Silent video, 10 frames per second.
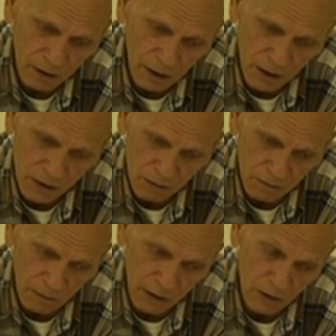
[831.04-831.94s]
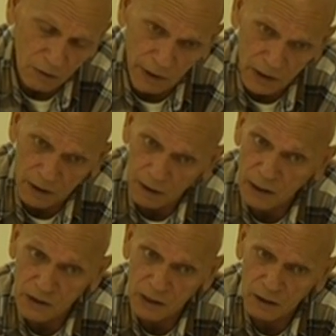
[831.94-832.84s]
those ones arrested, they
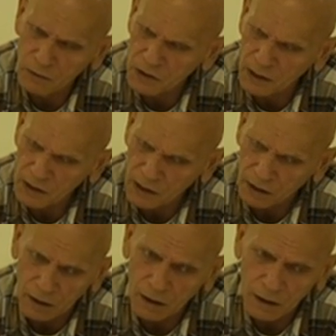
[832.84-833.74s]
said to us, they said